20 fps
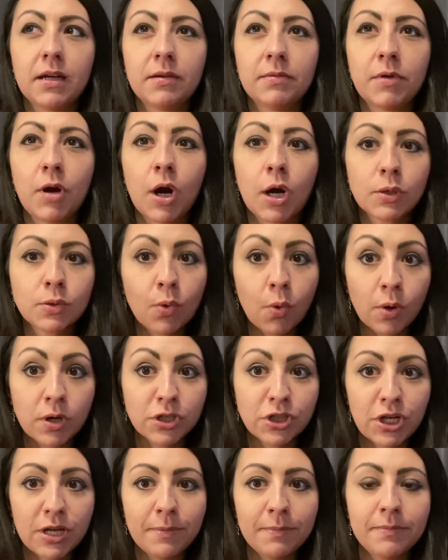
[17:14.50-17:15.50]
hardcore
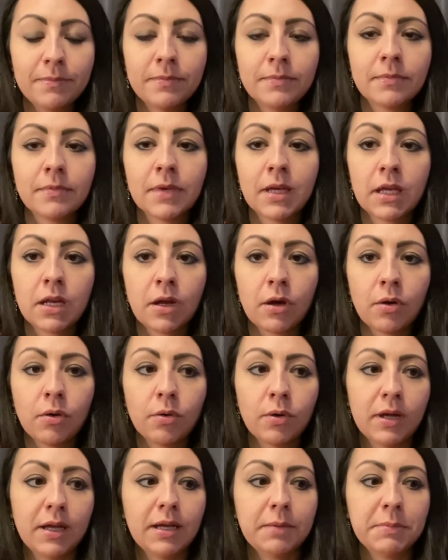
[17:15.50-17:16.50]
gym,
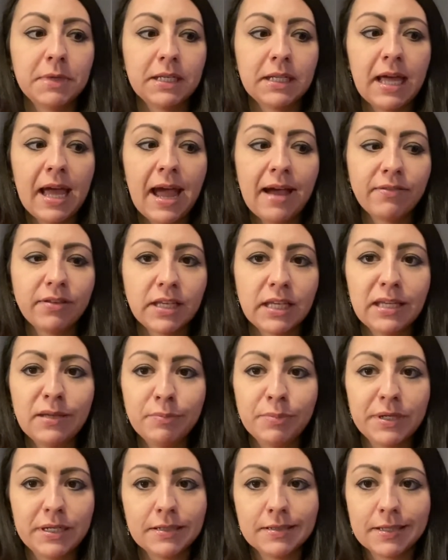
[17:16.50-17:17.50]
I mean, they have heat,
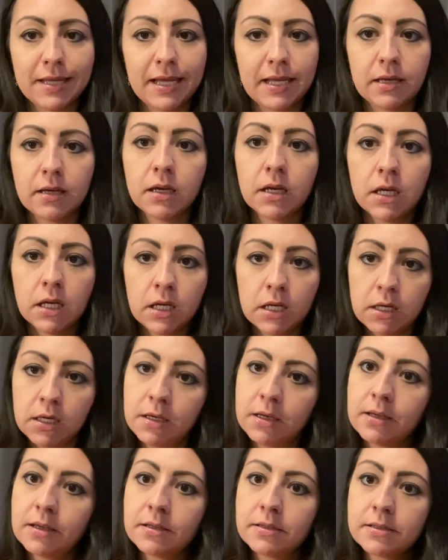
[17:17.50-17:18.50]
but it's like
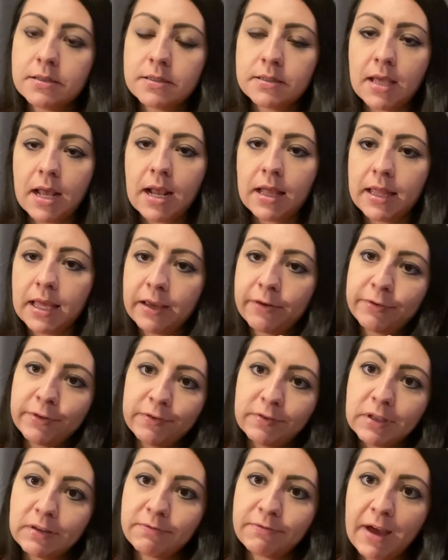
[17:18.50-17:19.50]
set at like
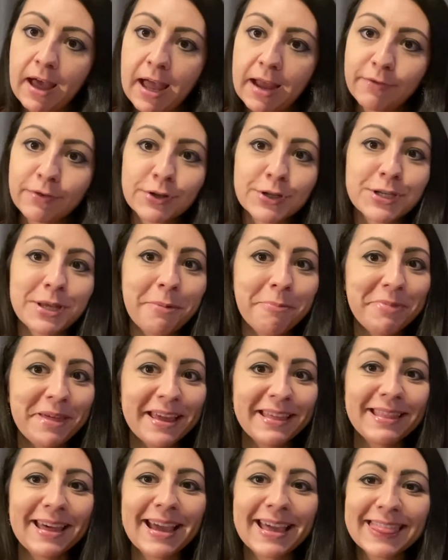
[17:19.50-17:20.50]
55 or
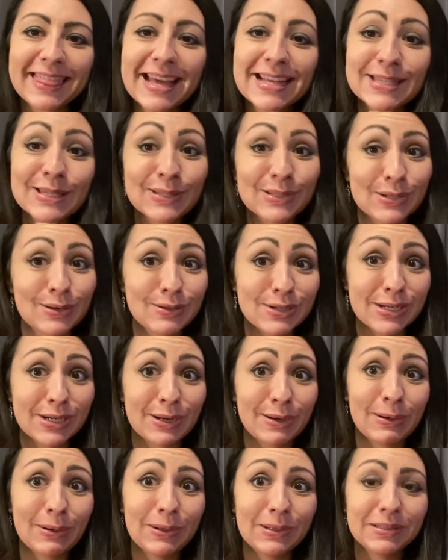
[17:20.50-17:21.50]
something like that, so it's usually
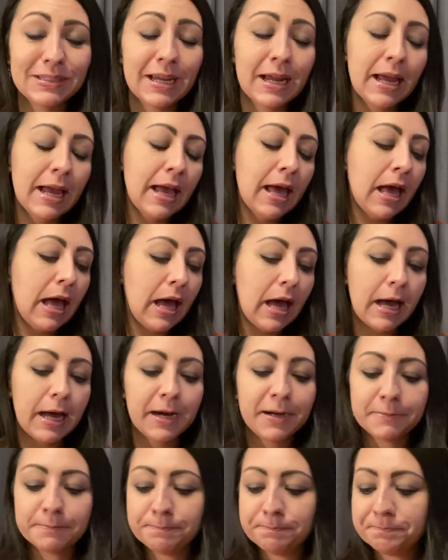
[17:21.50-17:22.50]
cold.
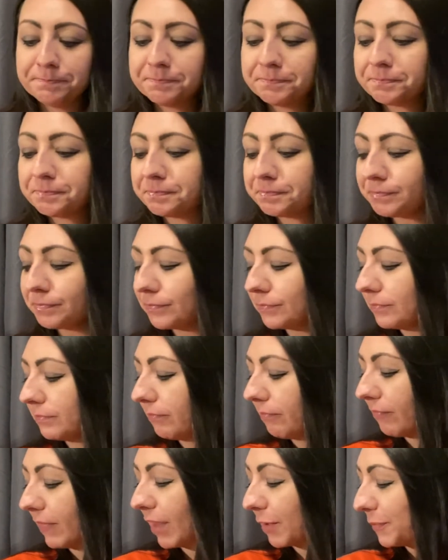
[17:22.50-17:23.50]

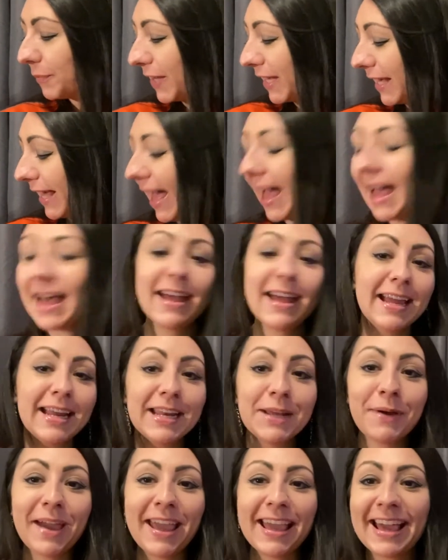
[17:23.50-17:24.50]
But yeah,
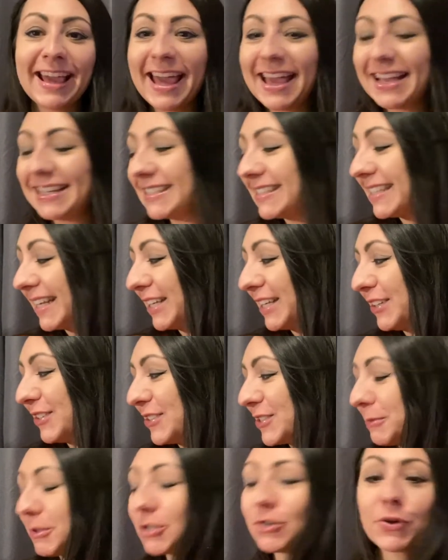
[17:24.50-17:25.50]
anyway, guys, thank you
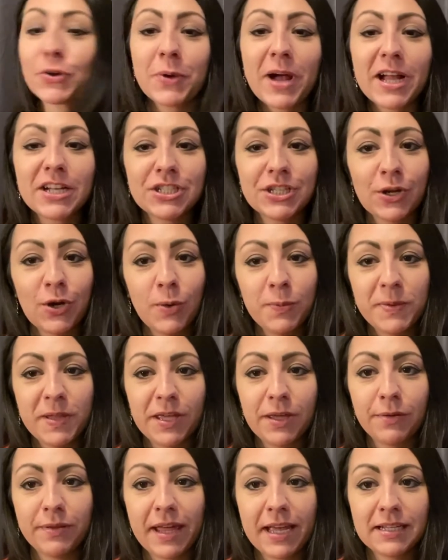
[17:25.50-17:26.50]
so much for watching. I hope that
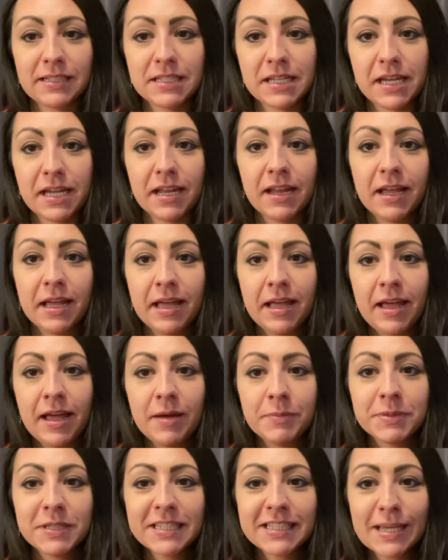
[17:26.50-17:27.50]
you liked it.
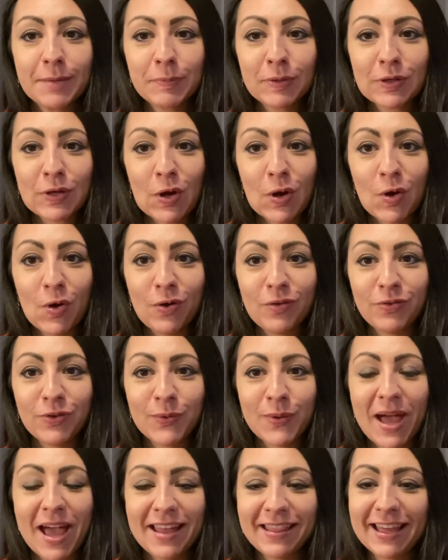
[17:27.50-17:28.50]
Please let me know if you
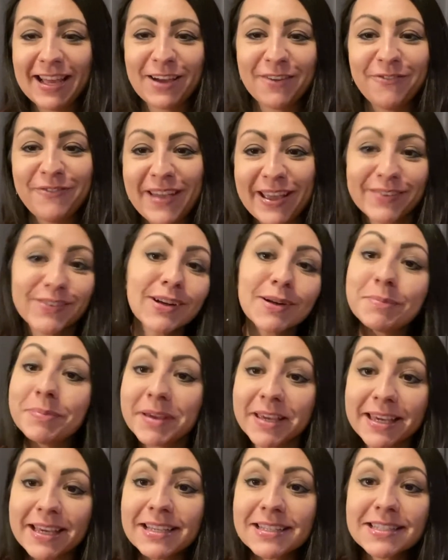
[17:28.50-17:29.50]
had like a favorite
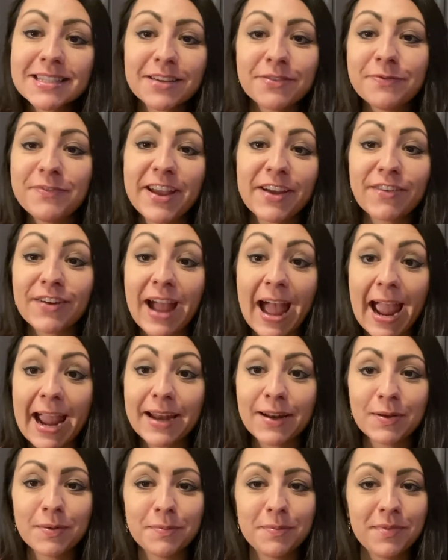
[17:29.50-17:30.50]
piece, a favorite
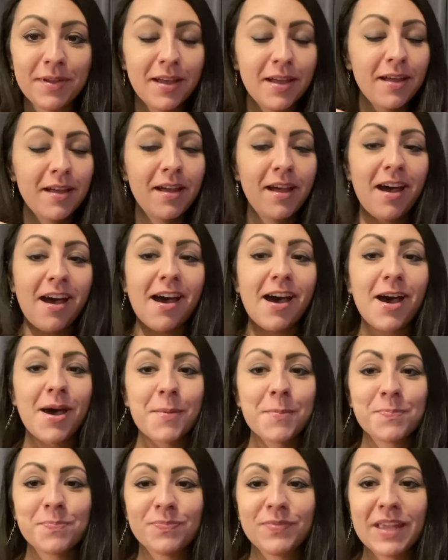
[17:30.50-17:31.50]
item
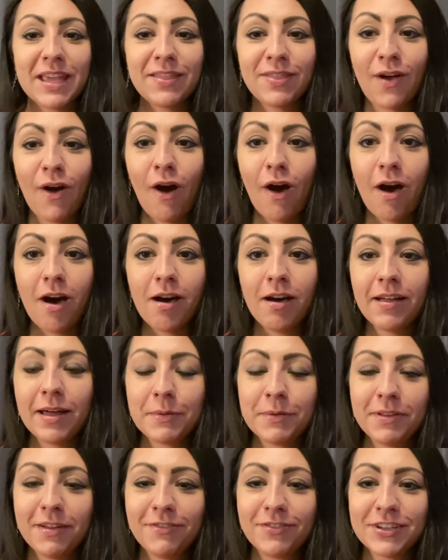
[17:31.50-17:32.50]
in the haul. I
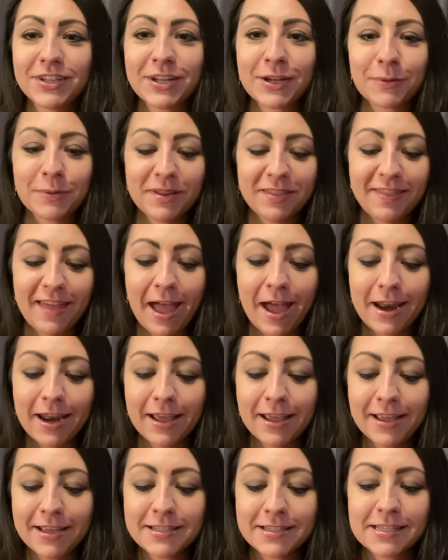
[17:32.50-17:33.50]
would love to hear what that
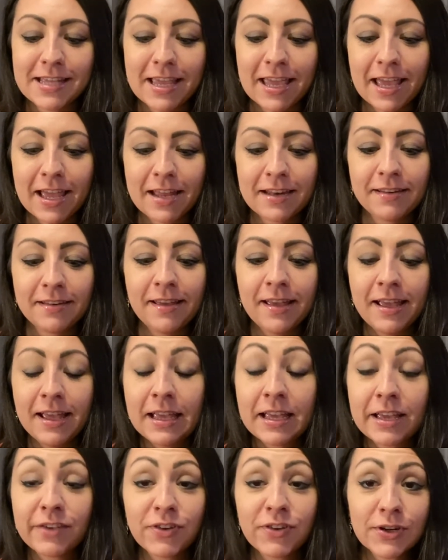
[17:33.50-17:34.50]
is. And
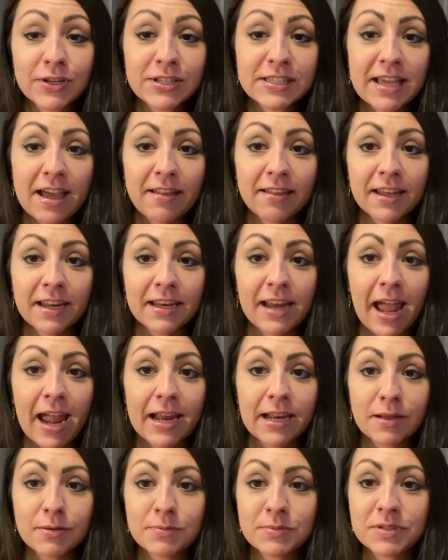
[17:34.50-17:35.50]
if you're selling
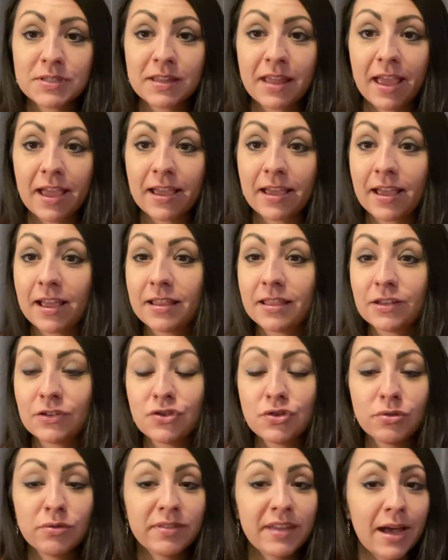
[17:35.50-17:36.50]
items like in the
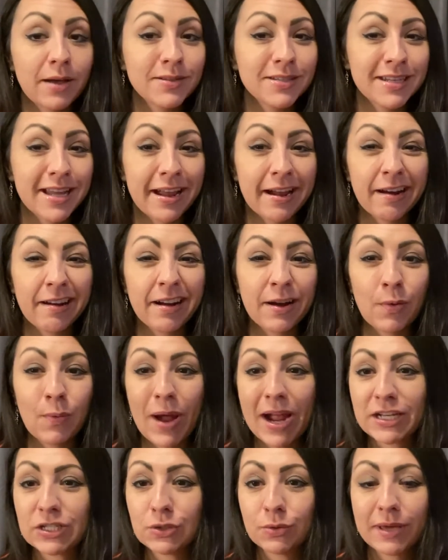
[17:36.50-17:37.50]
2000 era
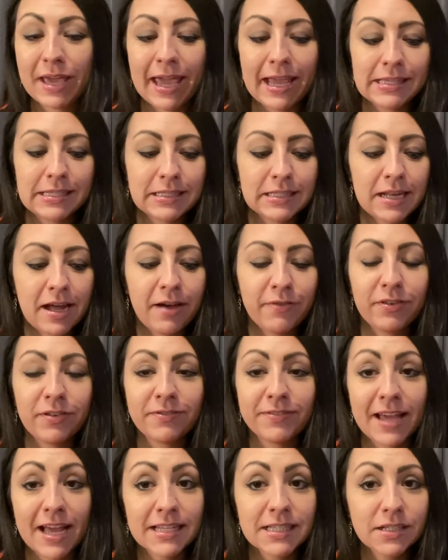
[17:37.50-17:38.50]
Y2K stuff, if
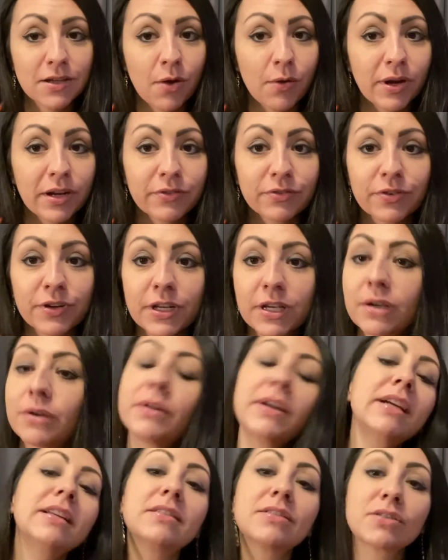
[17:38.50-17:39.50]
that's going for you,
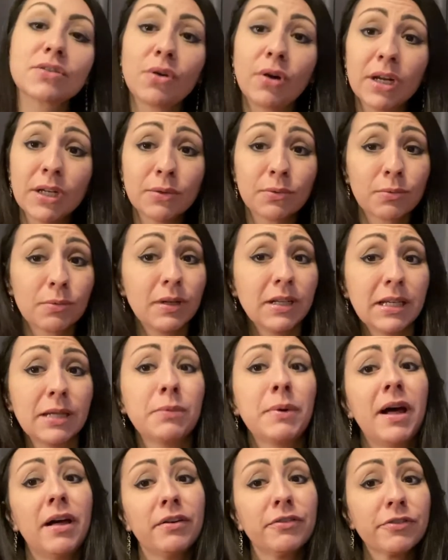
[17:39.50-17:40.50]
it's going really
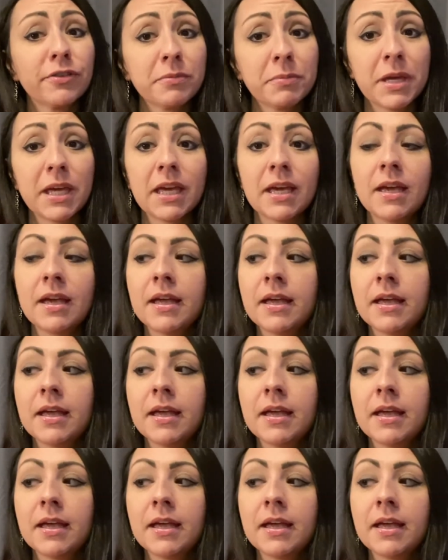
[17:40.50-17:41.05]
well for me.